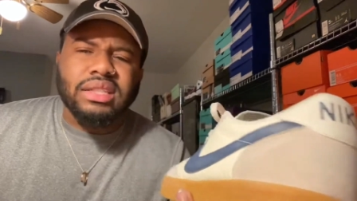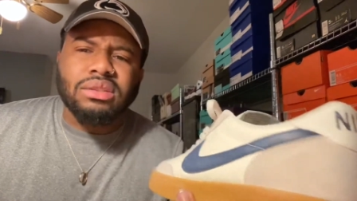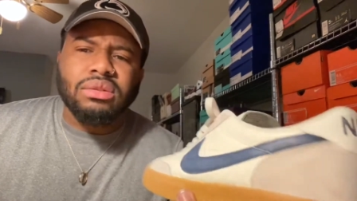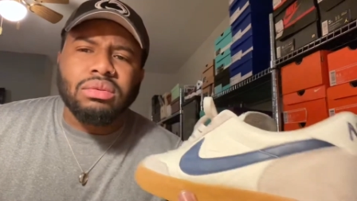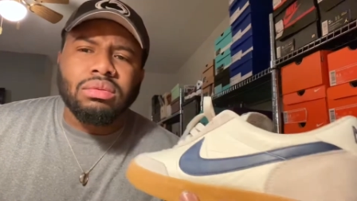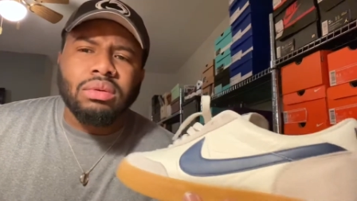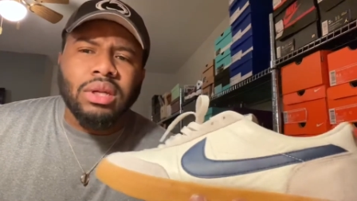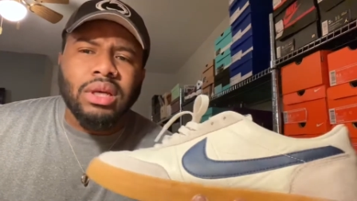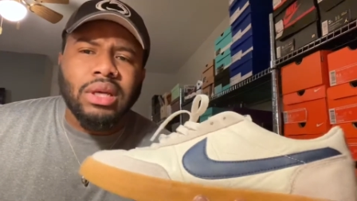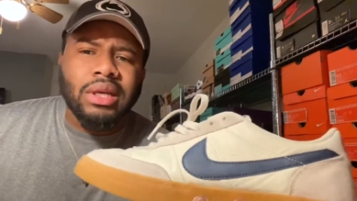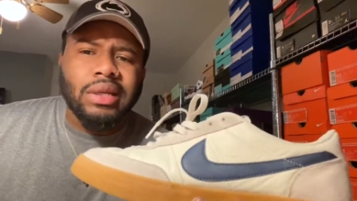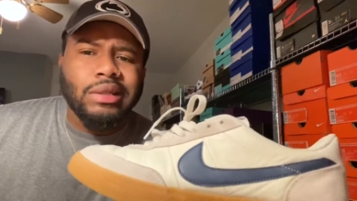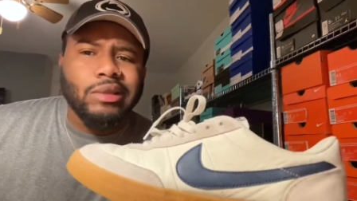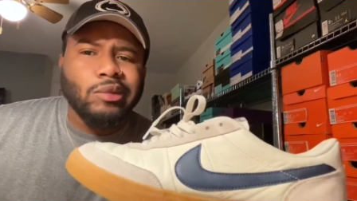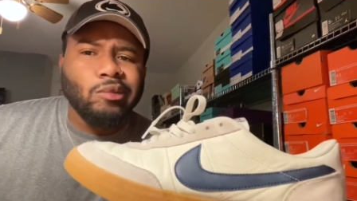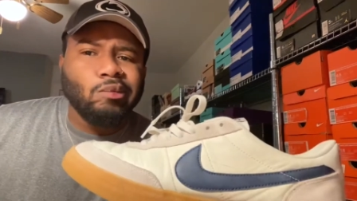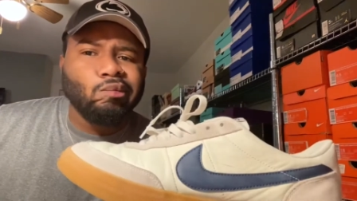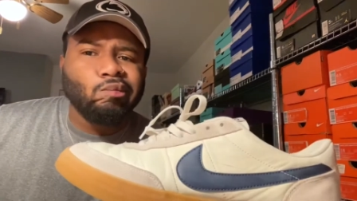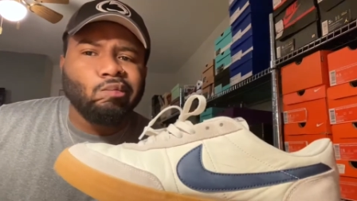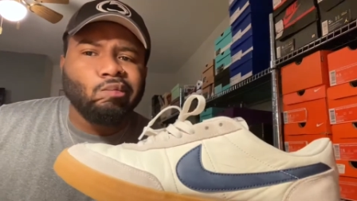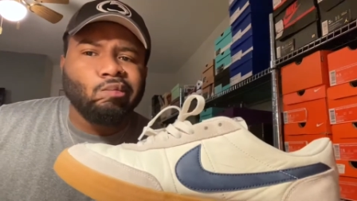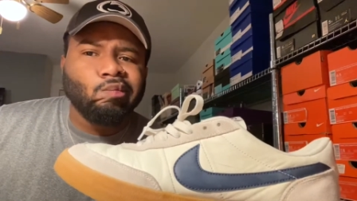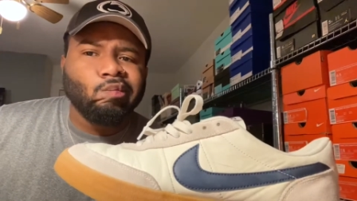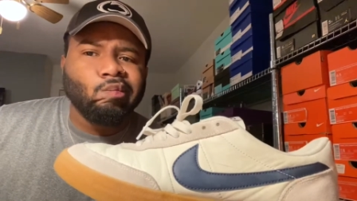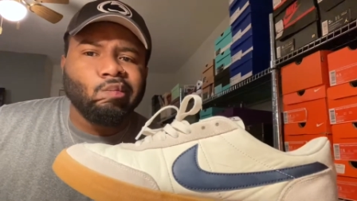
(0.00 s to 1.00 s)

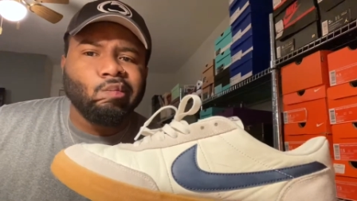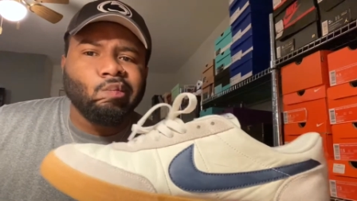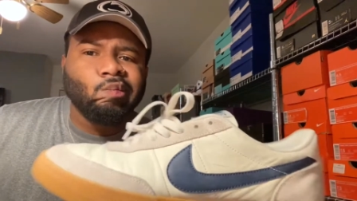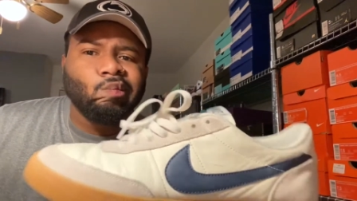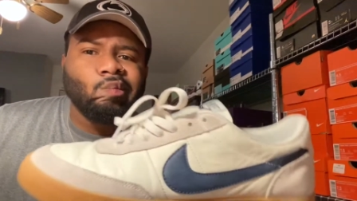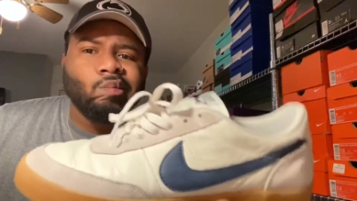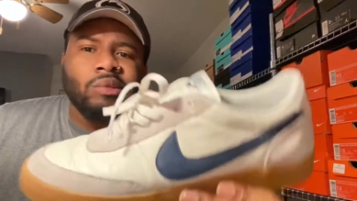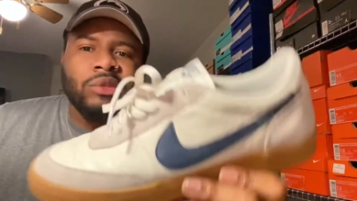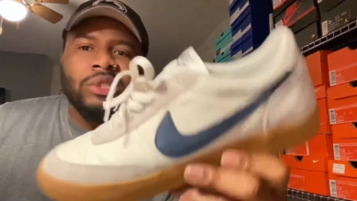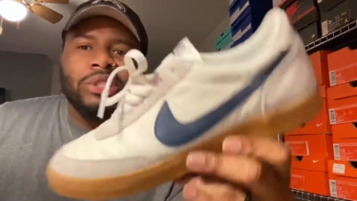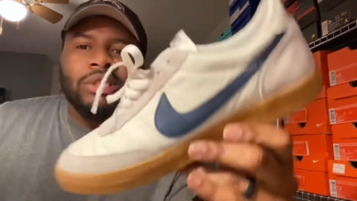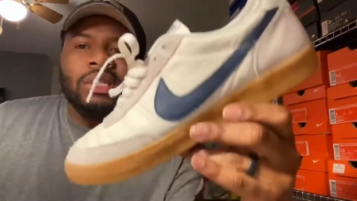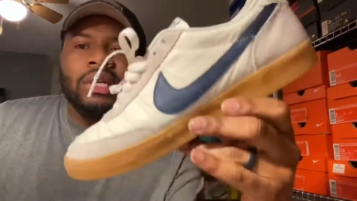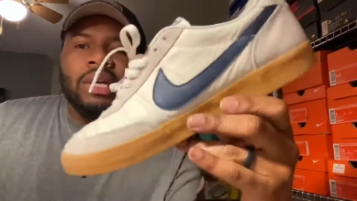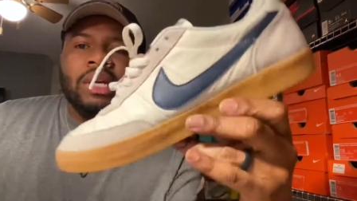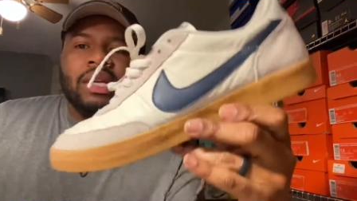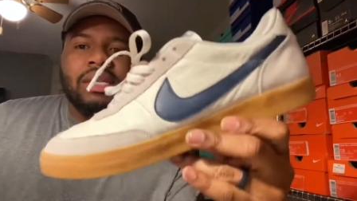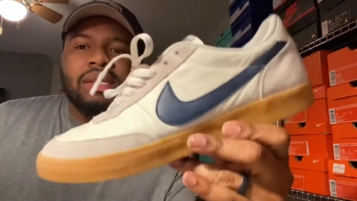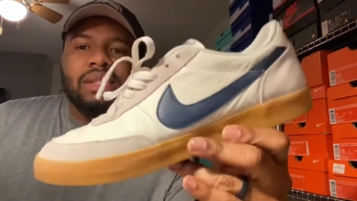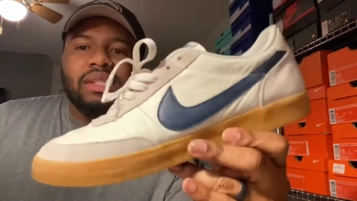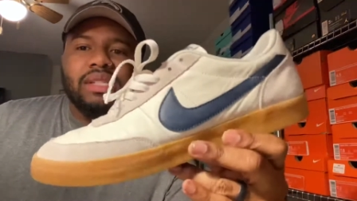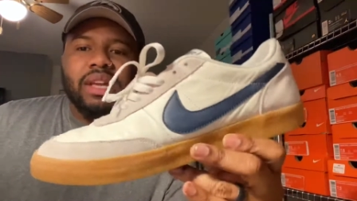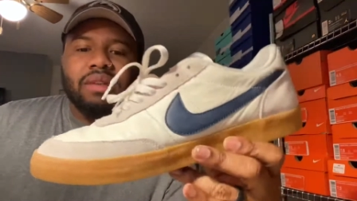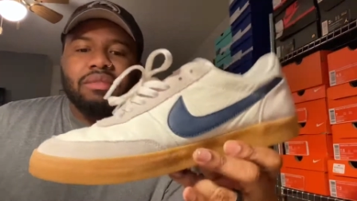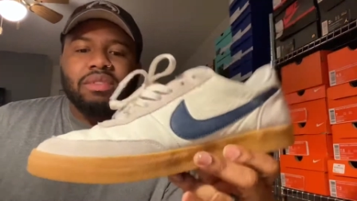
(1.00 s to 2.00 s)

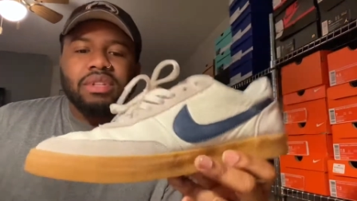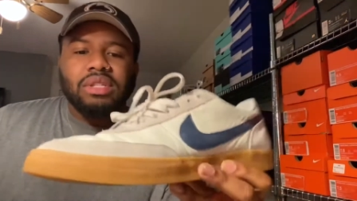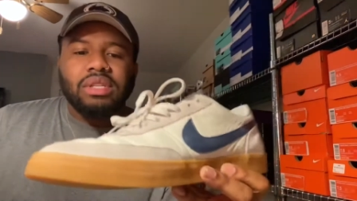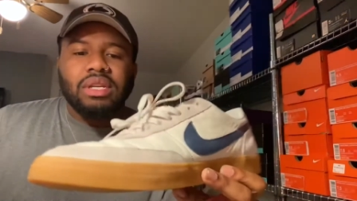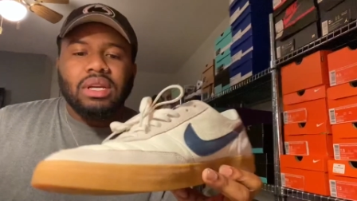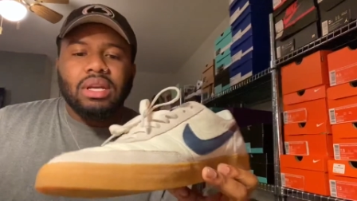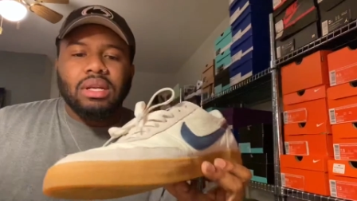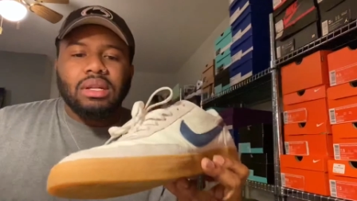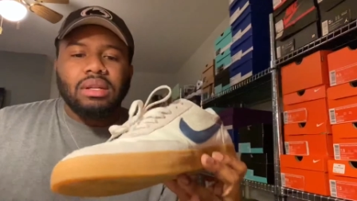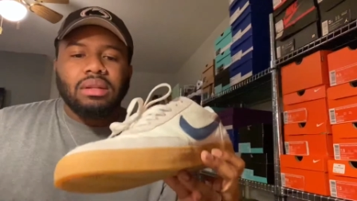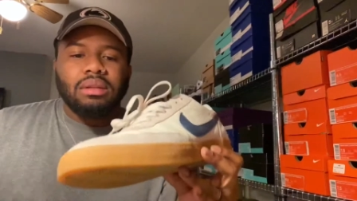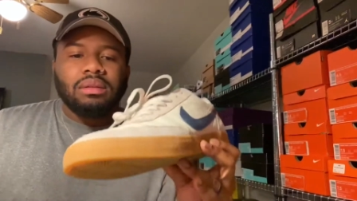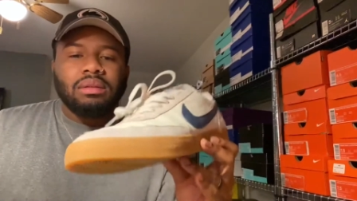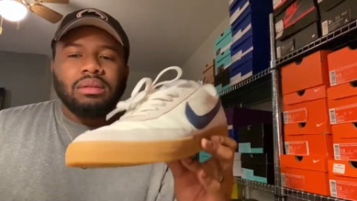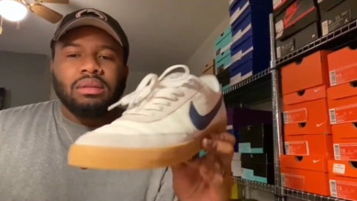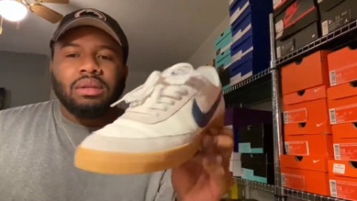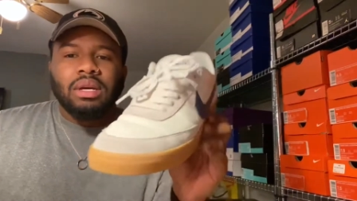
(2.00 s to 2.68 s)
2017.